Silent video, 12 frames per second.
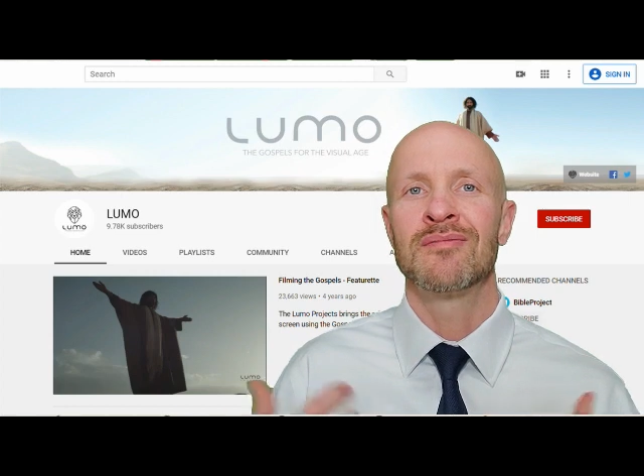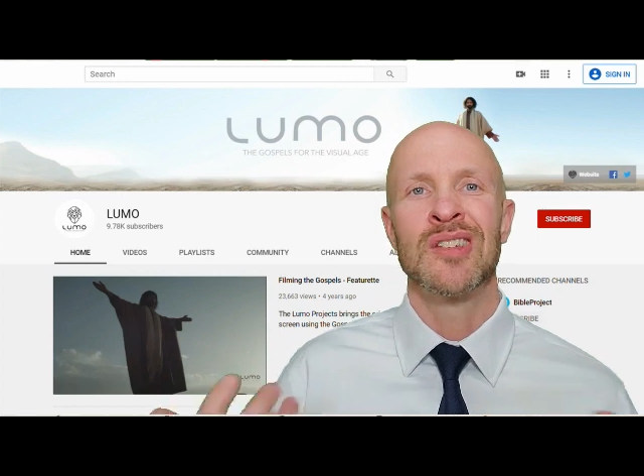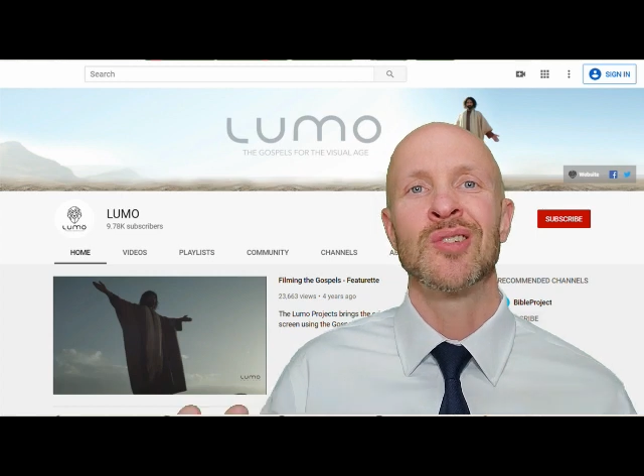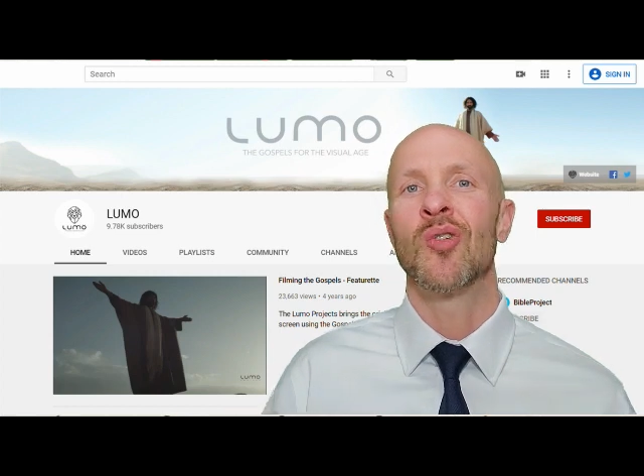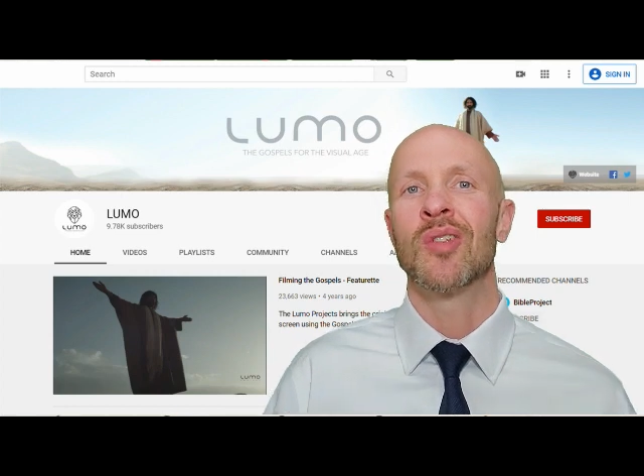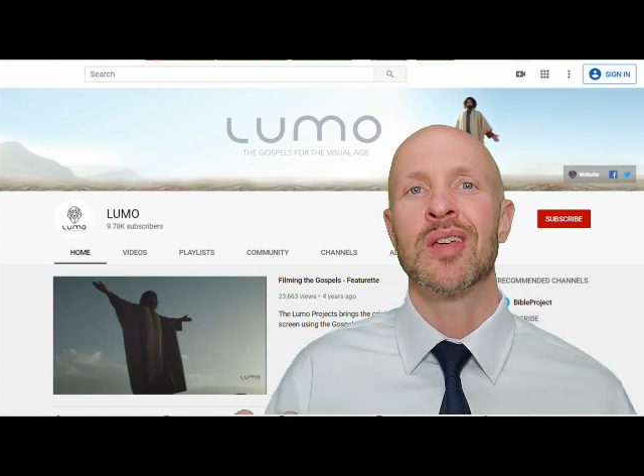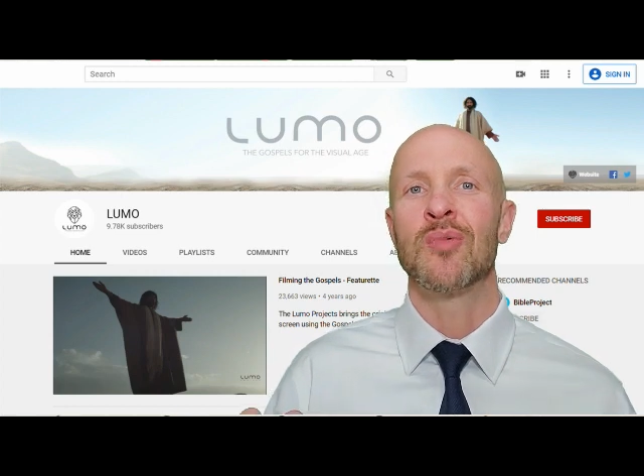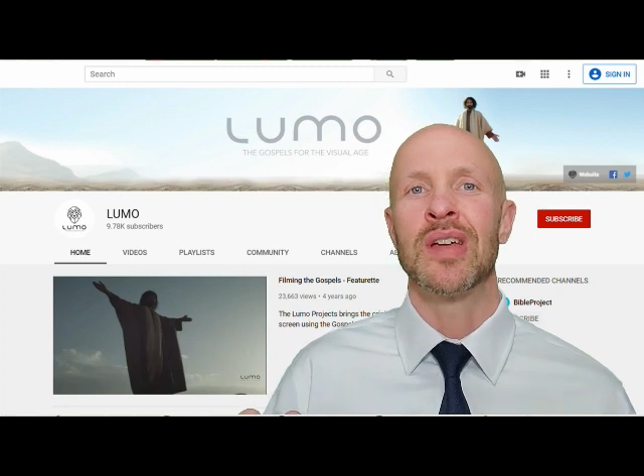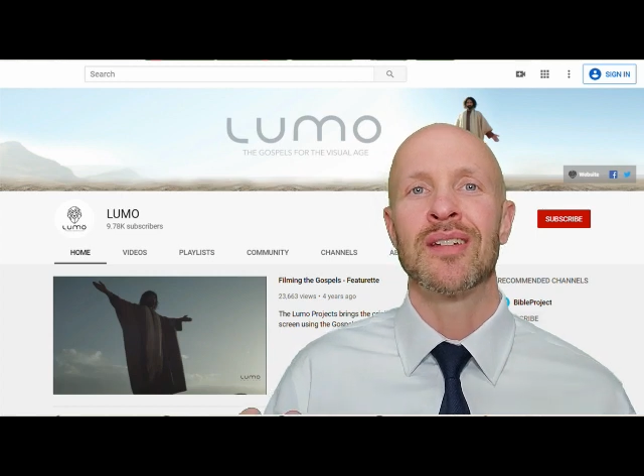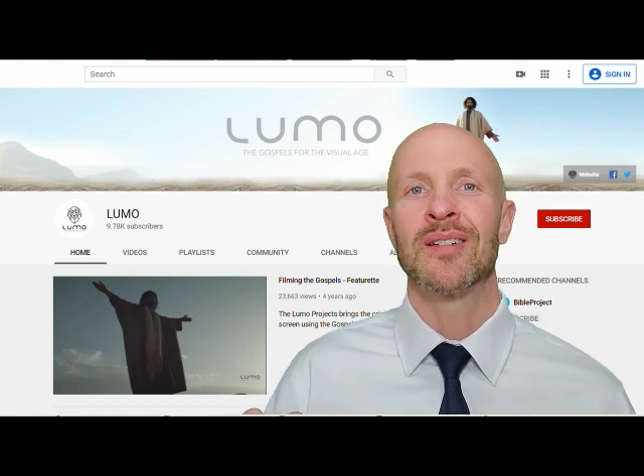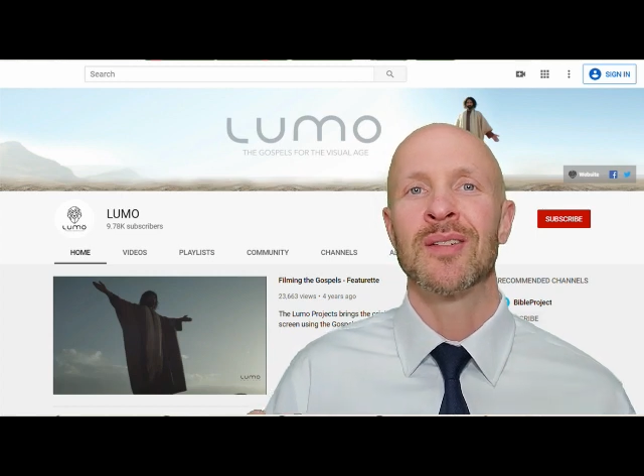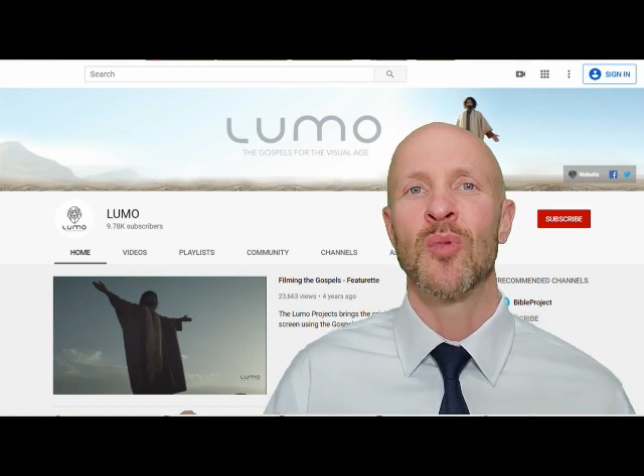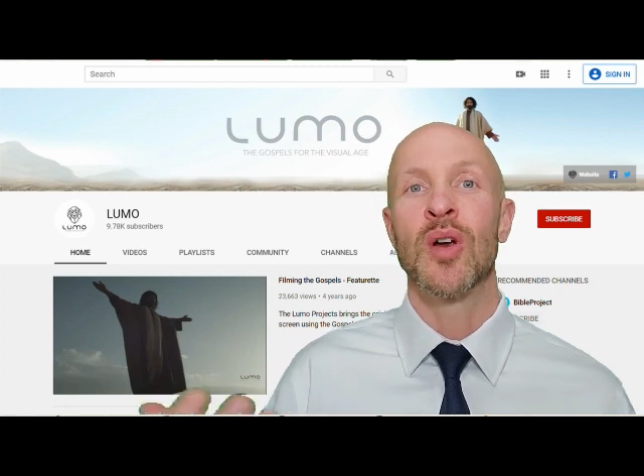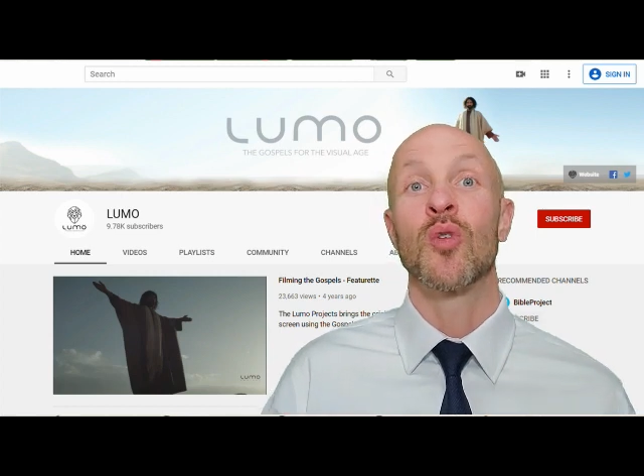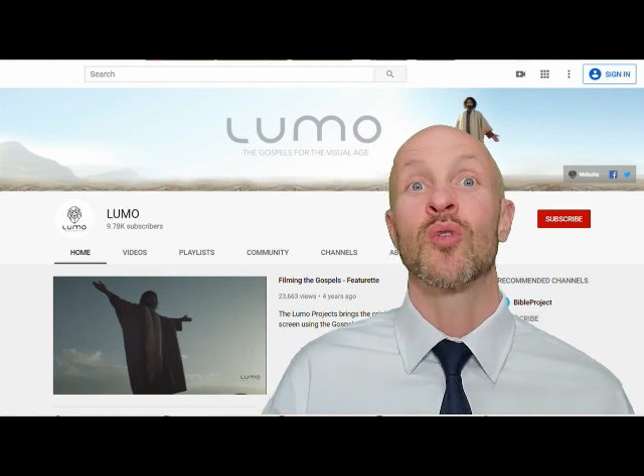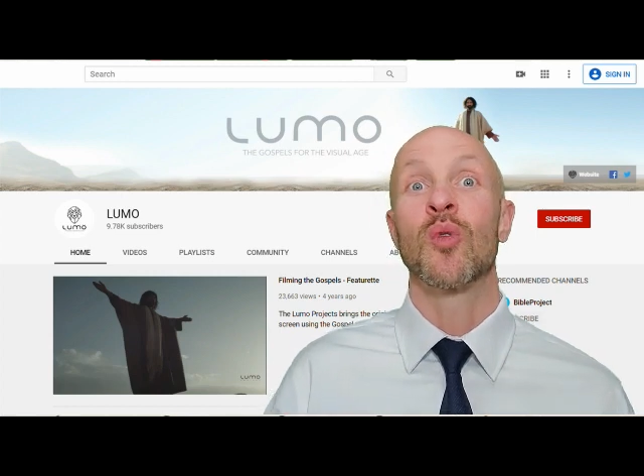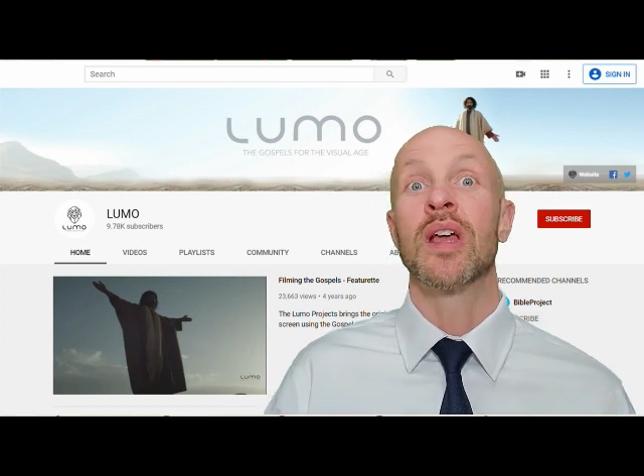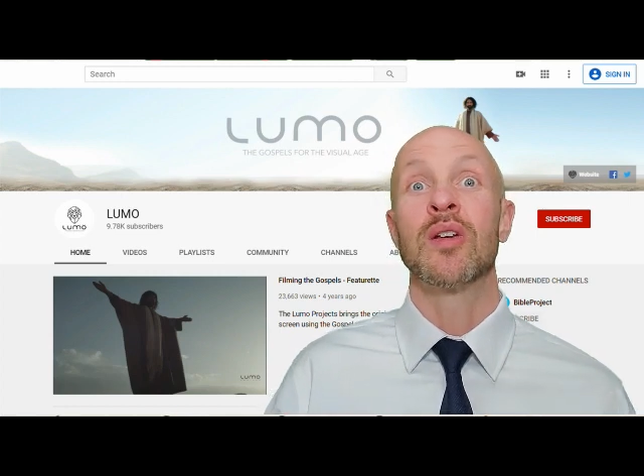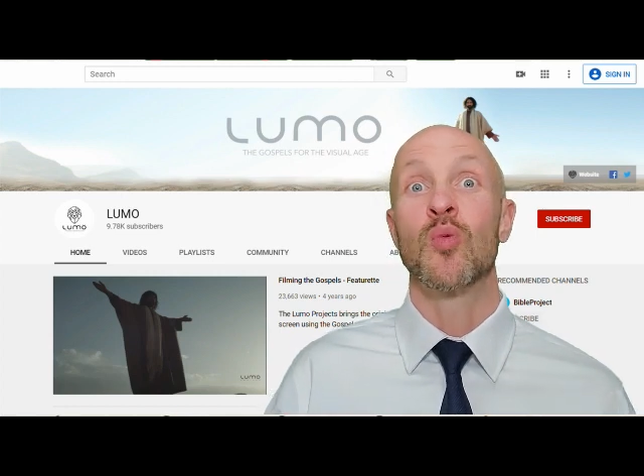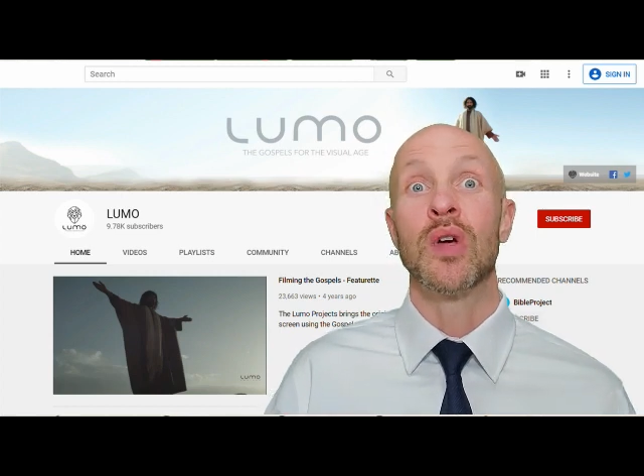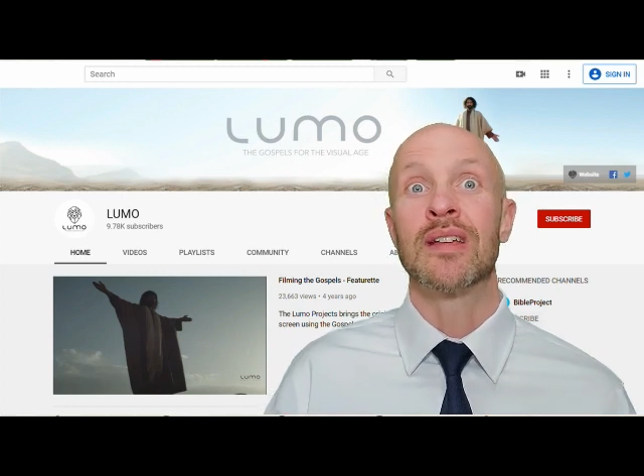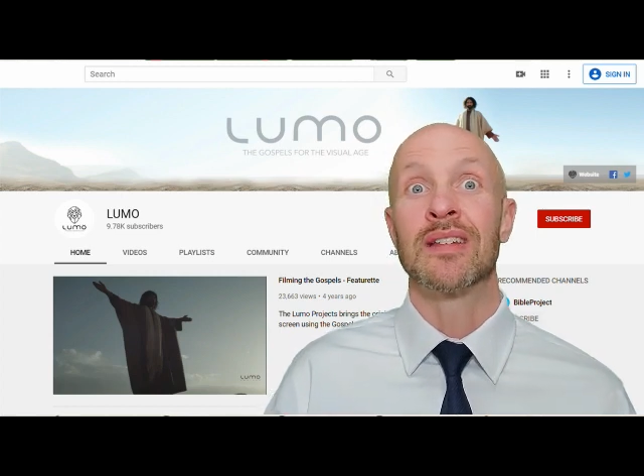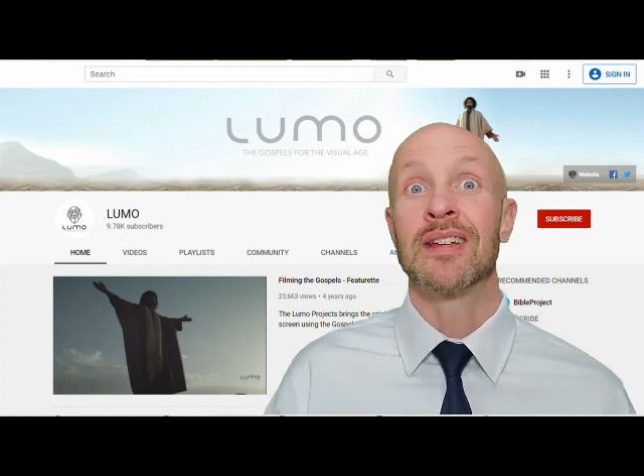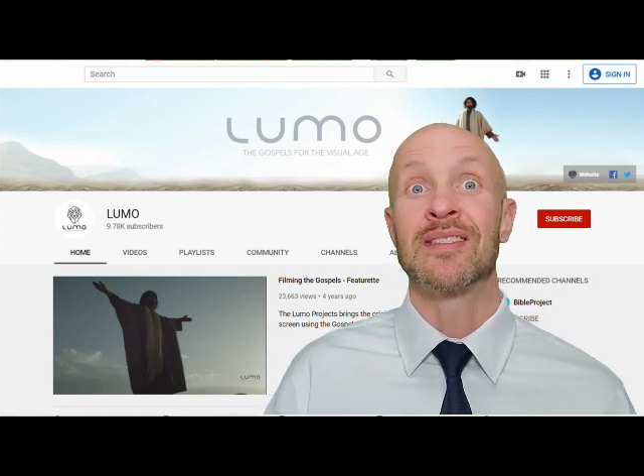this Holy Week. And what a great
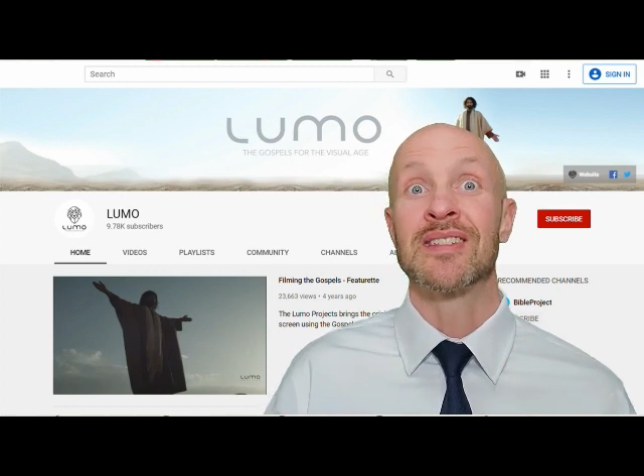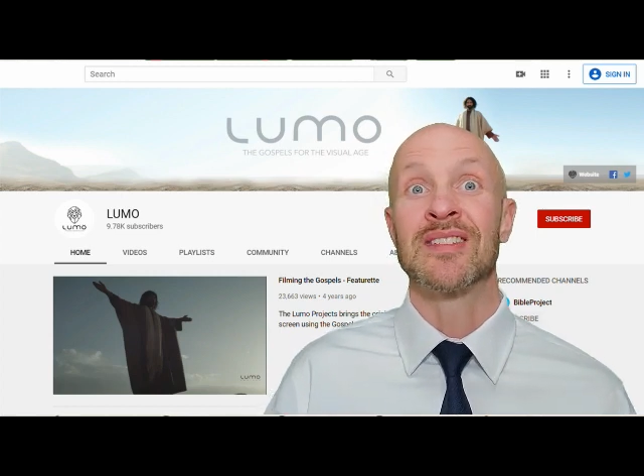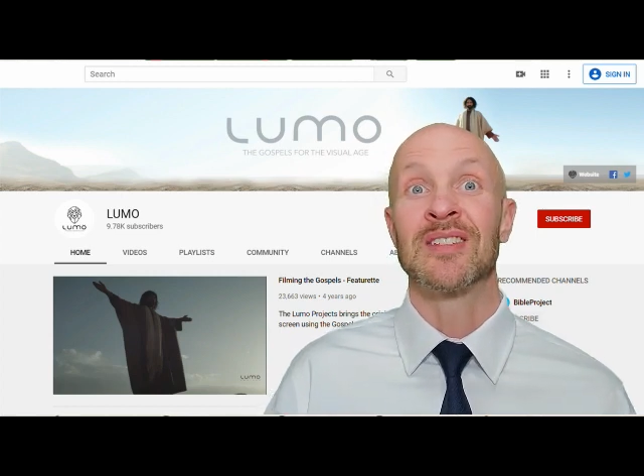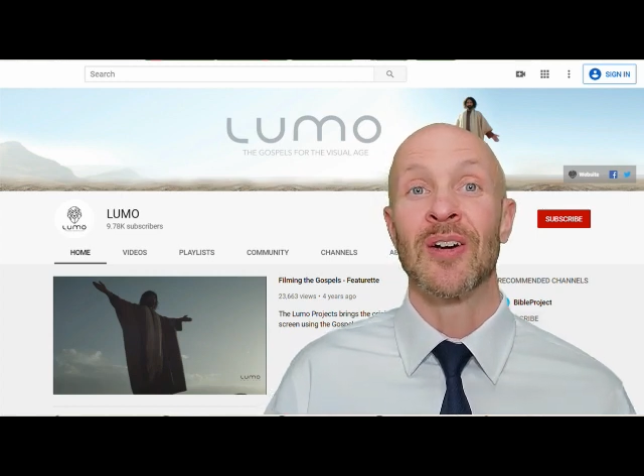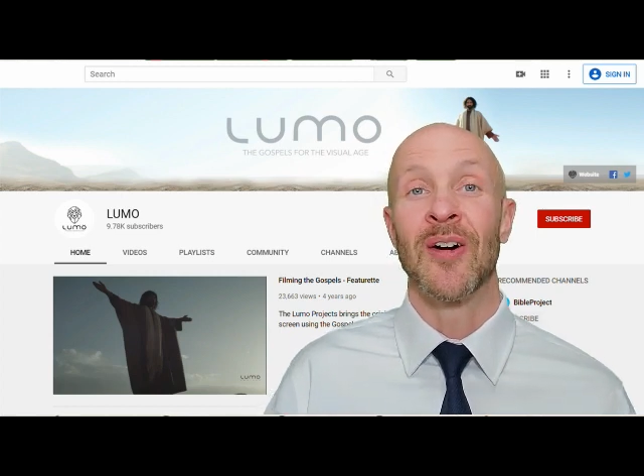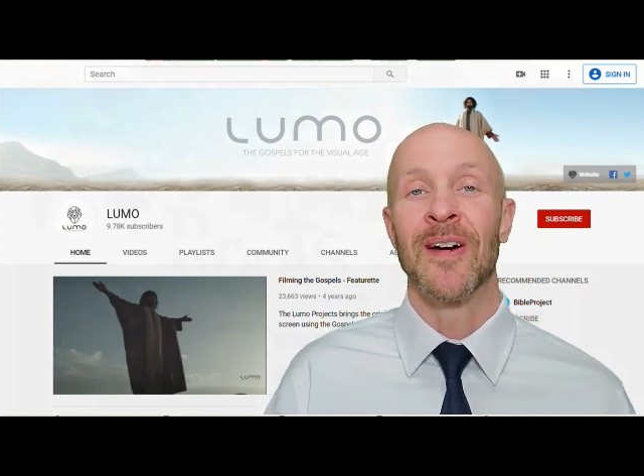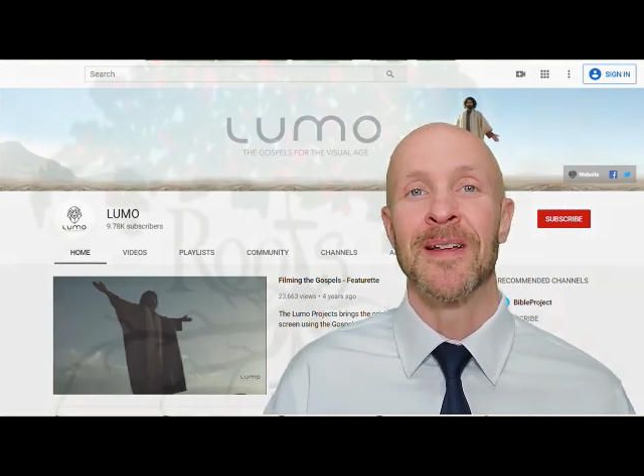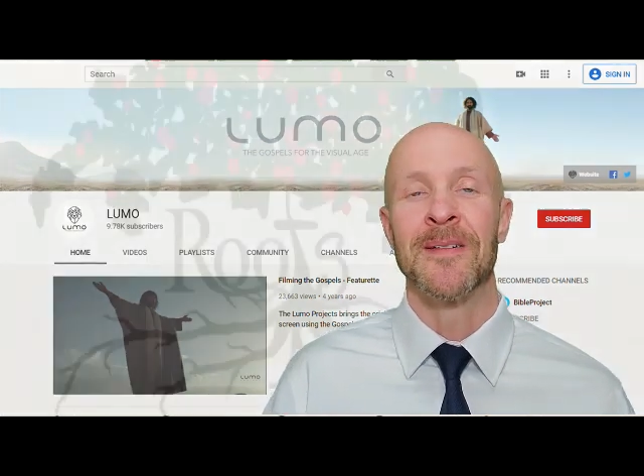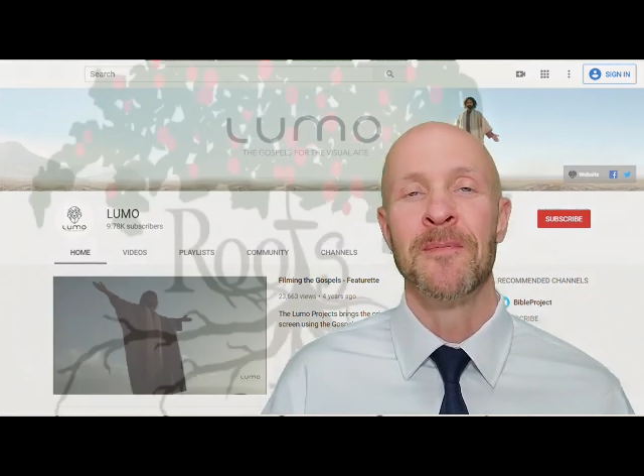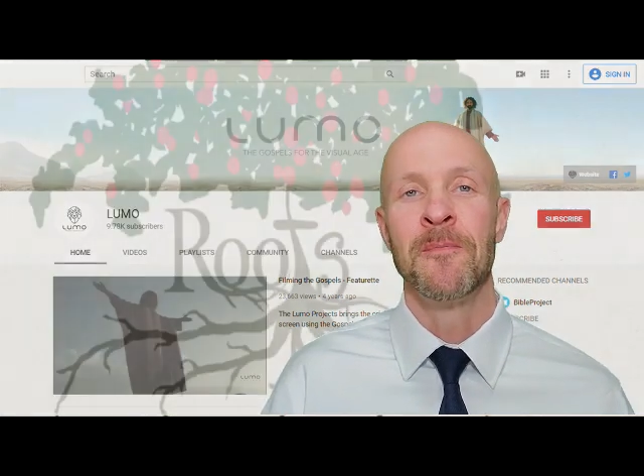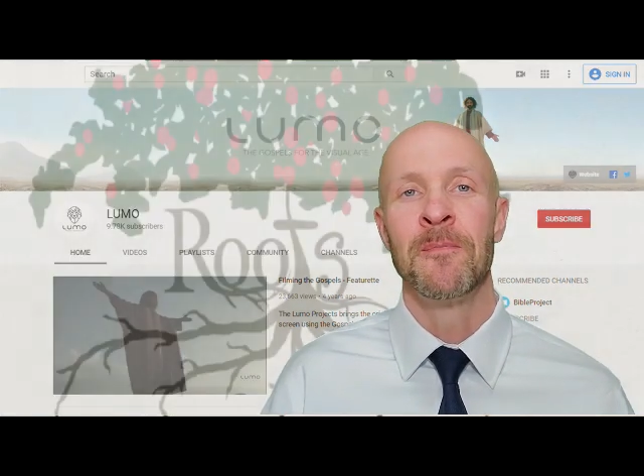week to get this started.